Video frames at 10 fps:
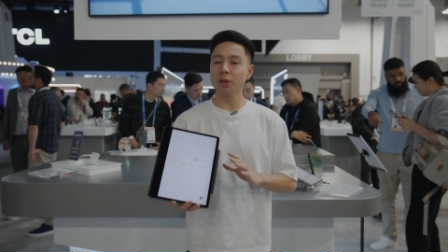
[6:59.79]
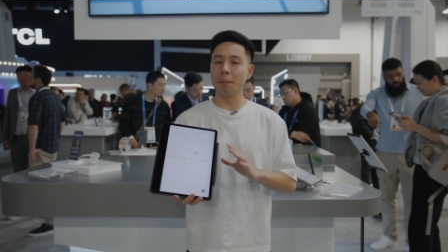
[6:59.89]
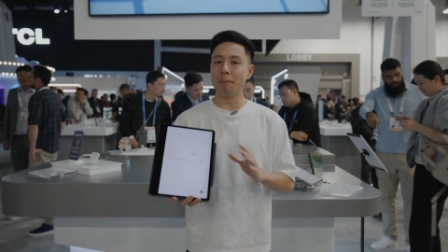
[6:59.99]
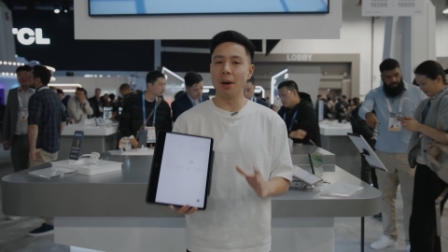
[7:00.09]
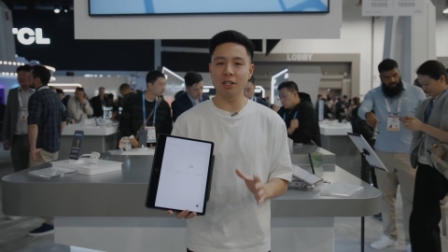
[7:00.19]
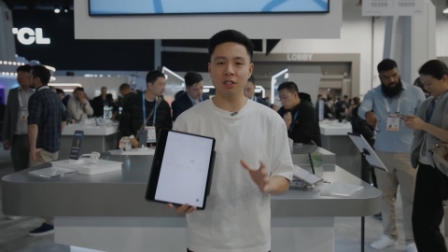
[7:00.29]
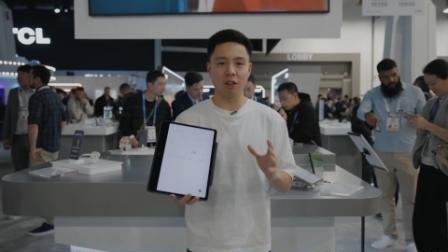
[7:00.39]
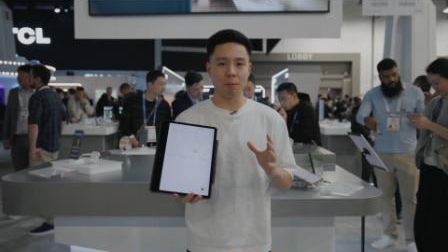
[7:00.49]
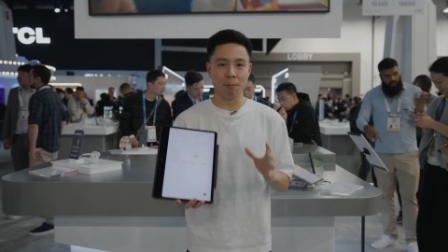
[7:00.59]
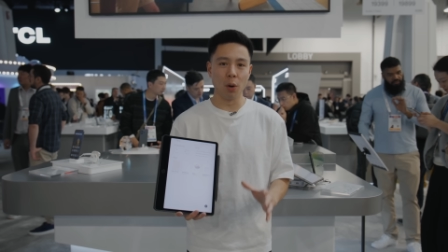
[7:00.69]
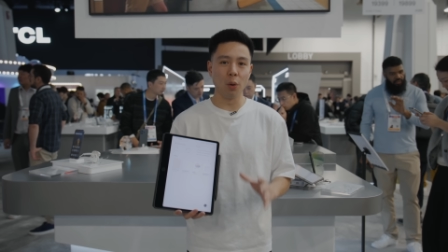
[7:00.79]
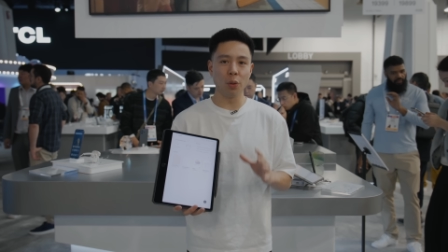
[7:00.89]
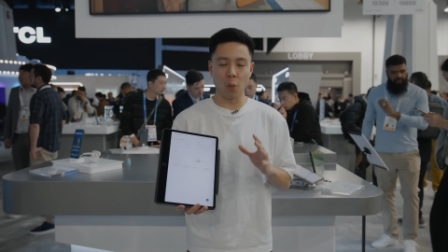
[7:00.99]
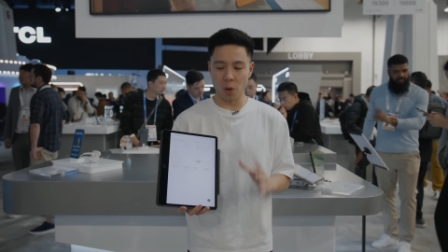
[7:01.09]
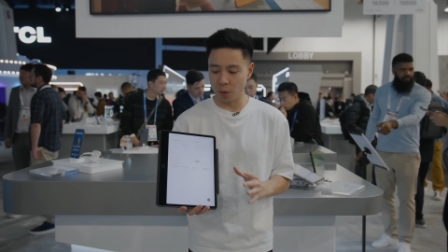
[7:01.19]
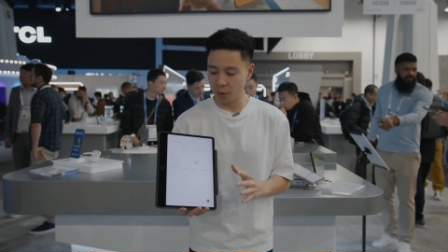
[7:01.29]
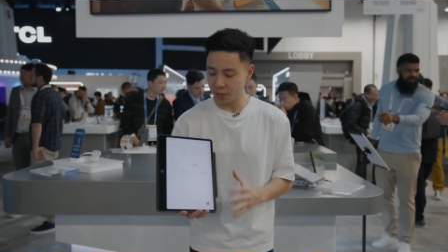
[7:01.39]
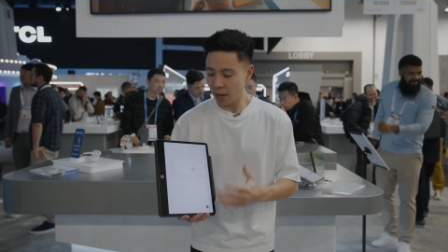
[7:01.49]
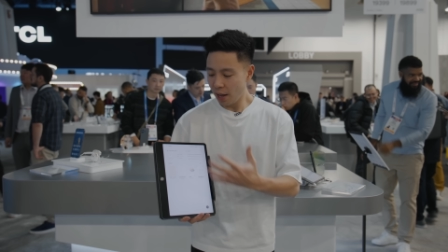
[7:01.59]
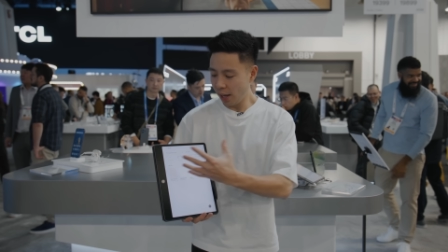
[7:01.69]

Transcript: you the best of both worlds.